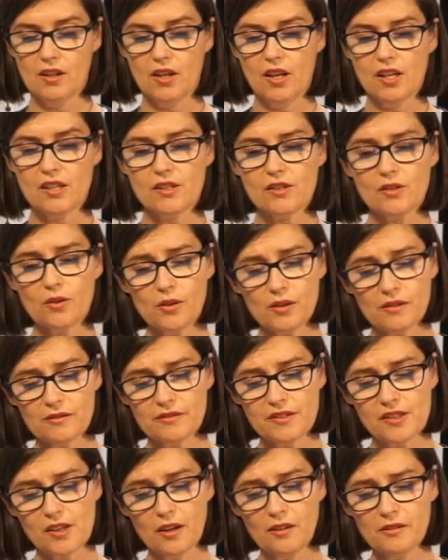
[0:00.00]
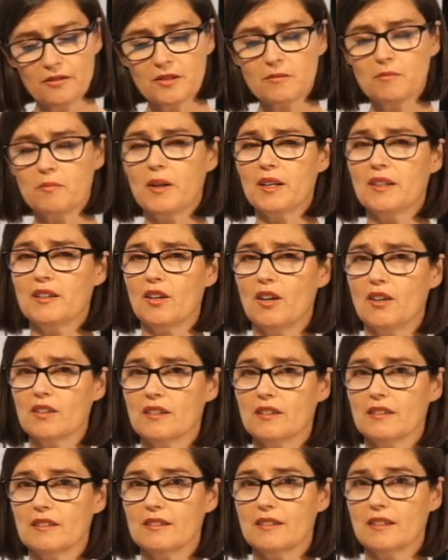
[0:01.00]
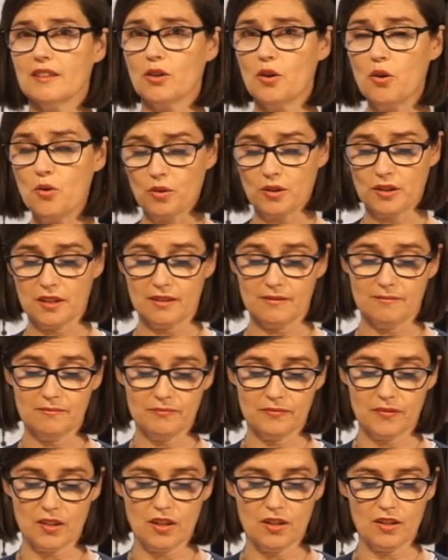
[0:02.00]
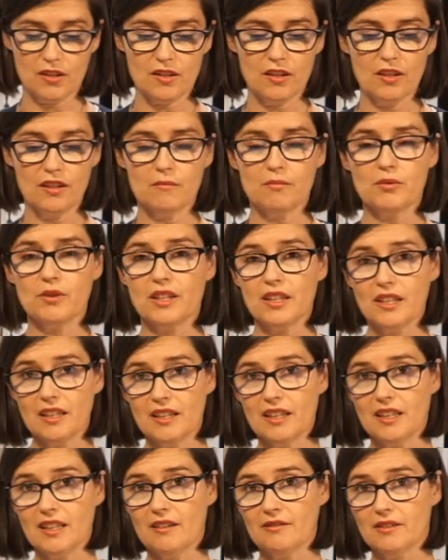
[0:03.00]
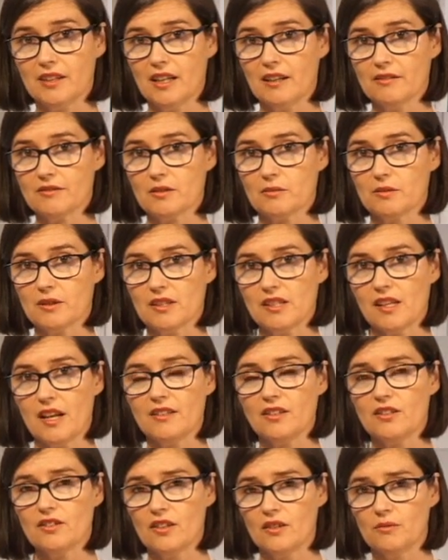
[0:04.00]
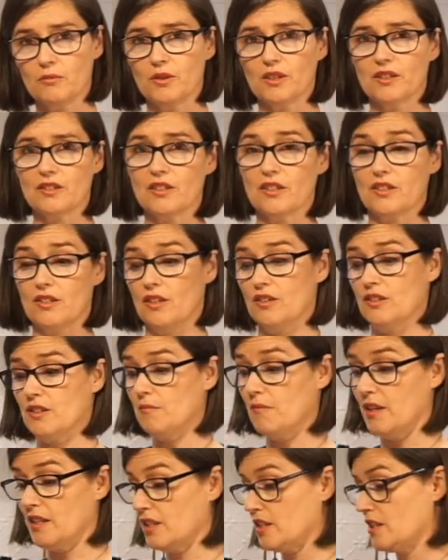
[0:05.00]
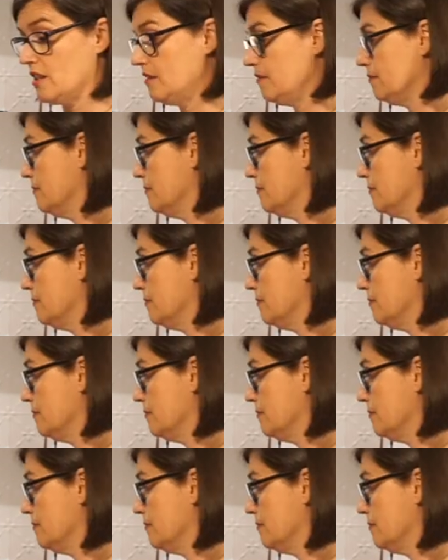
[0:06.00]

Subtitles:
sort of soft but not cooked, because you're going to put it in the oven afterwards and you don't want it to turn to mush.